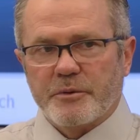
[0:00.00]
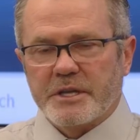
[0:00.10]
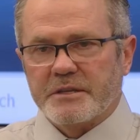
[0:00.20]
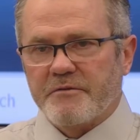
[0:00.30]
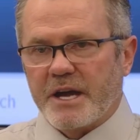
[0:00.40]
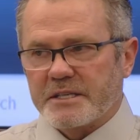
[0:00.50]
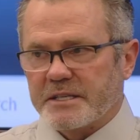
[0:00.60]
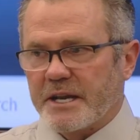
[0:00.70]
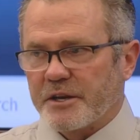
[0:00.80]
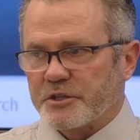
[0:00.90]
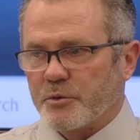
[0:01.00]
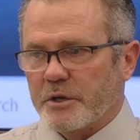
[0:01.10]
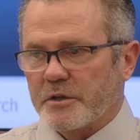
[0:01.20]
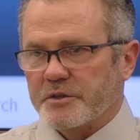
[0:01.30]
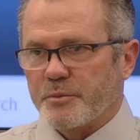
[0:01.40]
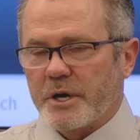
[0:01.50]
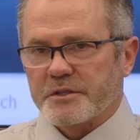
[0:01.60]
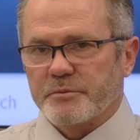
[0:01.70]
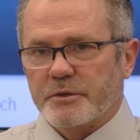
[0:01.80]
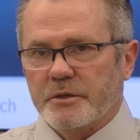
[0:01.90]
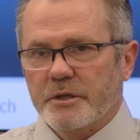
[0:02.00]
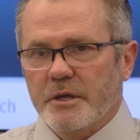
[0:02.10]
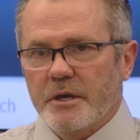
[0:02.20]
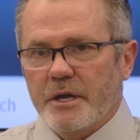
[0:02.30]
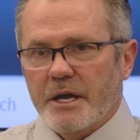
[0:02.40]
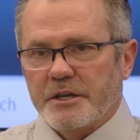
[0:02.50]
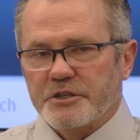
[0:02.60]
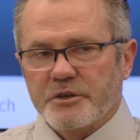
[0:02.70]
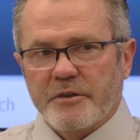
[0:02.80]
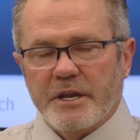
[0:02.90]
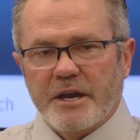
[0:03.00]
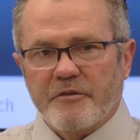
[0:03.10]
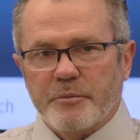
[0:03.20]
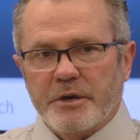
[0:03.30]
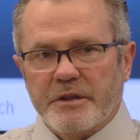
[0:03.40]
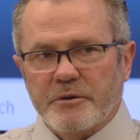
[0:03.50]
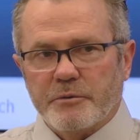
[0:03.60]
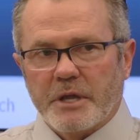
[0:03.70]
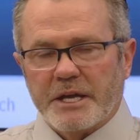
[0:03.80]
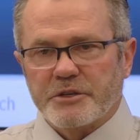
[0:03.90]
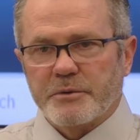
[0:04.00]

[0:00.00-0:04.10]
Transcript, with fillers: that we get the vaccine out as quickly as possible and ensure that everybody that would like